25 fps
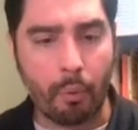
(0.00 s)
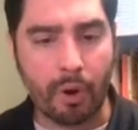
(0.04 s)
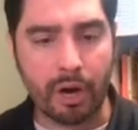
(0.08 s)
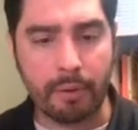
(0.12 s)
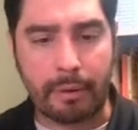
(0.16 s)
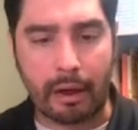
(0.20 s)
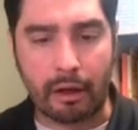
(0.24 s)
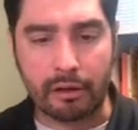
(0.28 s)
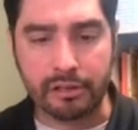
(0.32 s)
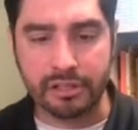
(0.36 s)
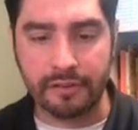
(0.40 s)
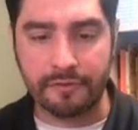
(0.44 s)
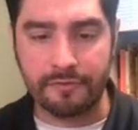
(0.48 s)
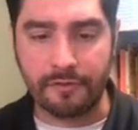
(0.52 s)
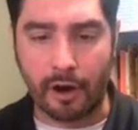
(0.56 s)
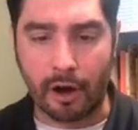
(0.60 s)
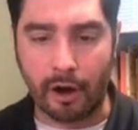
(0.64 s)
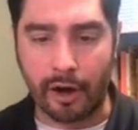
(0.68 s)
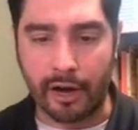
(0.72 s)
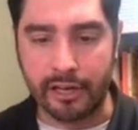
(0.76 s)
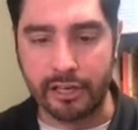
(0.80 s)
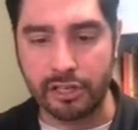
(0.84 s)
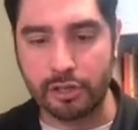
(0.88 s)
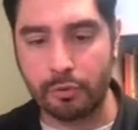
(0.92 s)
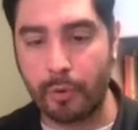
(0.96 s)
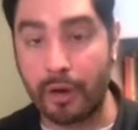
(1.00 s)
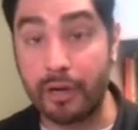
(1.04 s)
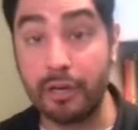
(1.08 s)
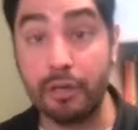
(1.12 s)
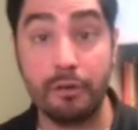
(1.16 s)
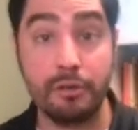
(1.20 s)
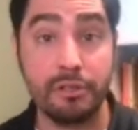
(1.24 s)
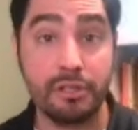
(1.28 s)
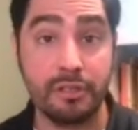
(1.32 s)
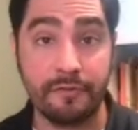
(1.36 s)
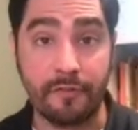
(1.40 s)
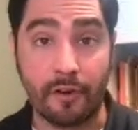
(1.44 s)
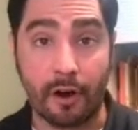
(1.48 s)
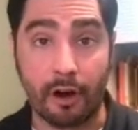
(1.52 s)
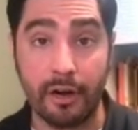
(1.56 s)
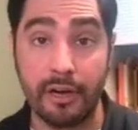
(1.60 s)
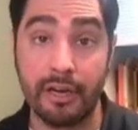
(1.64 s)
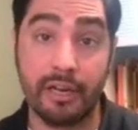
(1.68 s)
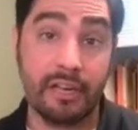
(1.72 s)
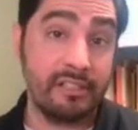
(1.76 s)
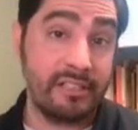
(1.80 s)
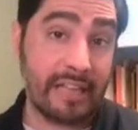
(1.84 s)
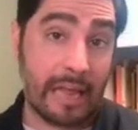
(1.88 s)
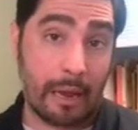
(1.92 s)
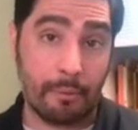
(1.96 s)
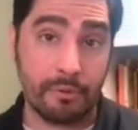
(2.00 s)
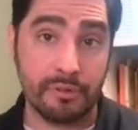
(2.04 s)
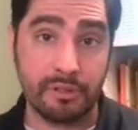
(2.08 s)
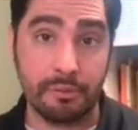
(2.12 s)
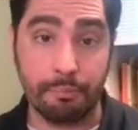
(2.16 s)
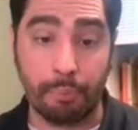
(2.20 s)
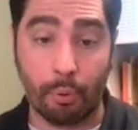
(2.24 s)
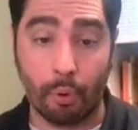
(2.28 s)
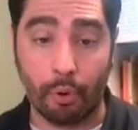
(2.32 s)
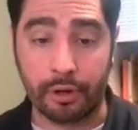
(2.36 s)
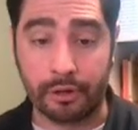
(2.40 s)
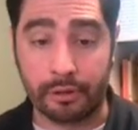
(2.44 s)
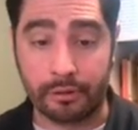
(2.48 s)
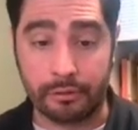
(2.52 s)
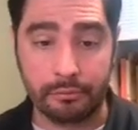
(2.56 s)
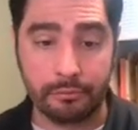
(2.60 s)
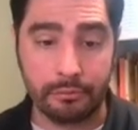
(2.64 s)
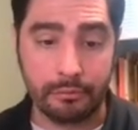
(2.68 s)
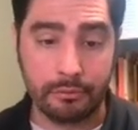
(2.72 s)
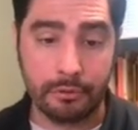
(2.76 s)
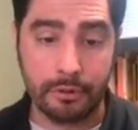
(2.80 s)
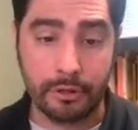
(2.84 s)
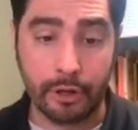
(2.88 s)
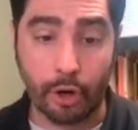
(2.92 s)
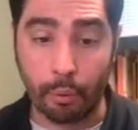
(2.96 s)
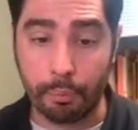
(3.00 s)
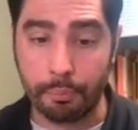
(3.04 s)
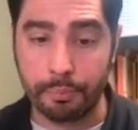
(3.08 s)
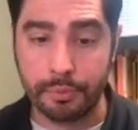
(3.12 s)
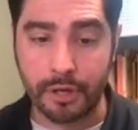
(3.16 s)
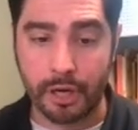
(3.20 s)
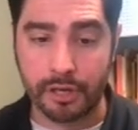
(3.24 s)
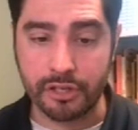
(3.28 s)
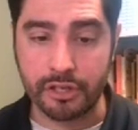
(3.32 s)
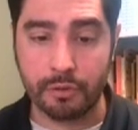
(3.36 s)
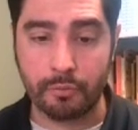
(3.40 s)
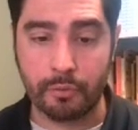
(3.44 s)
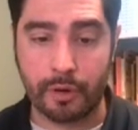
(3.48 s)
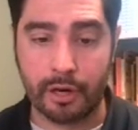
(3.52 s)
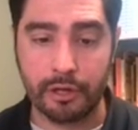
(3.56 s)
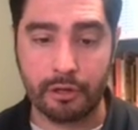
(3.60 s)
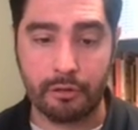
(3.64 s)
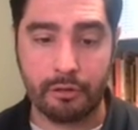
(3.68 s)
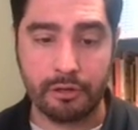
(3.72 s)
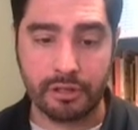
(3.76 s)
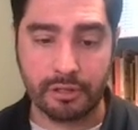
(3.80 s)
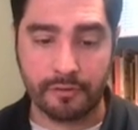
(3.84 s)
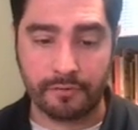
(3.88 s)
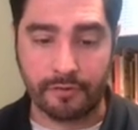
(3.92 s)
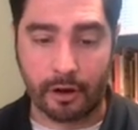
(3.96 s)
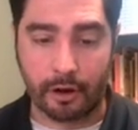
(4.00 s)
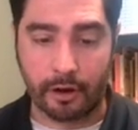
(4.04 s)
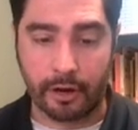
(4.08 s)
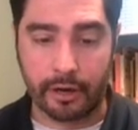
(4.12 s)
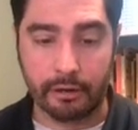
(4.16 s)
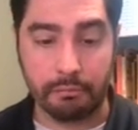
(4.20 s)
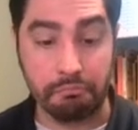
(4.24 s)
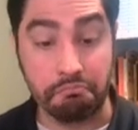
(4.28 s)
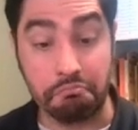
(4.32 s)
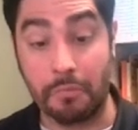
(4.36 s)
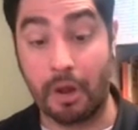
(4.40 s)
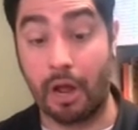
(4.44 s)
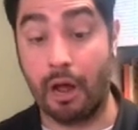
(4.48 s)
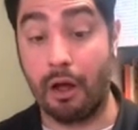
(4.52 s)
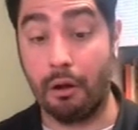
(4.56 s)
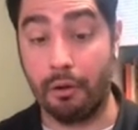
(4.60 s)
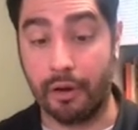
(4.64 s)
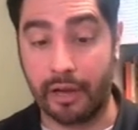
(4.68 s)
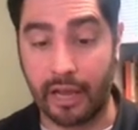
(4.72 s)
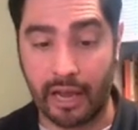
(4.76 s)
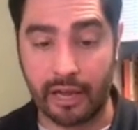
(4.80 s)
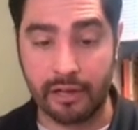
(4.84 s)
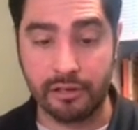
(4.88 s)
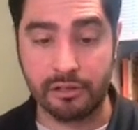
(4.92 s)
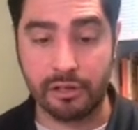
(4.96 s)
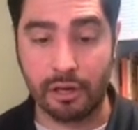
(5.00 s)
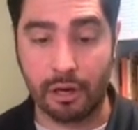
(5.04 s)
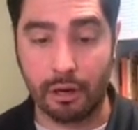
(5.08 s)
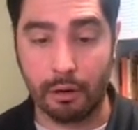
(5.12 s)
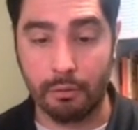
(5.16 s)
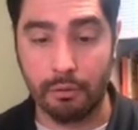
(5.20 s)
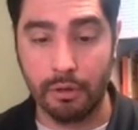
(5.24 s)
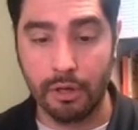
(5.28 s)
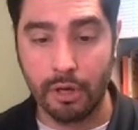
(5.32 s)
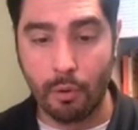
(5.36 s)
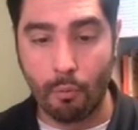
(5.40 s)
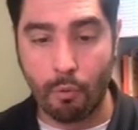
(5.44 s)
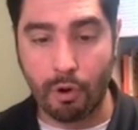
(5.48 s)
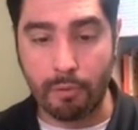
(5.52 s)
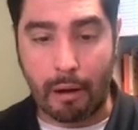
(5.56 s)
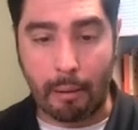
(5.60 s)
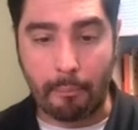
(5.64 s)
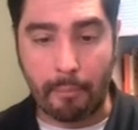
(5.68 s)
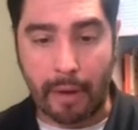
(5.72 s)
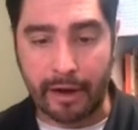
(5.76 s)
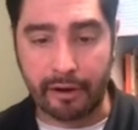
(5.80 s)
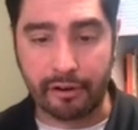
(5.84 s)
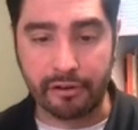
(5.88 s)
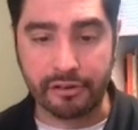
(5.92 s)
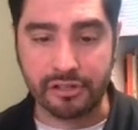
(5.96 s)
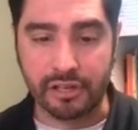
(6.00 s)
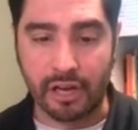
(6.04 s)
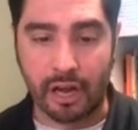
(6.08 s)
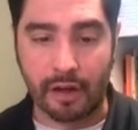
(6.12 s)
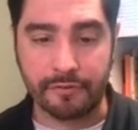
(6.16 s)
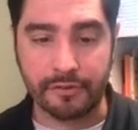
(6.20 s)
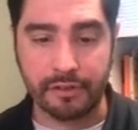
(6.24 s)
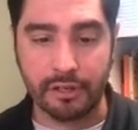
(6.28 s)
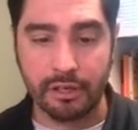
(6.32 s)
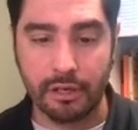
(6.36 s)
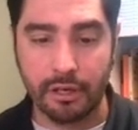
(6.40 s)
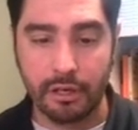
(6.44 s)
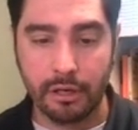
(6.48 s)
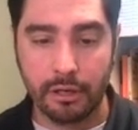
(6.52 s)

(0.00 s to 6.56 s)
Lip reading: what about Safari? Does it render in Safari? Because that was important. Nope, doesn't render in Safari. Oh, okay, so what about Microsoft?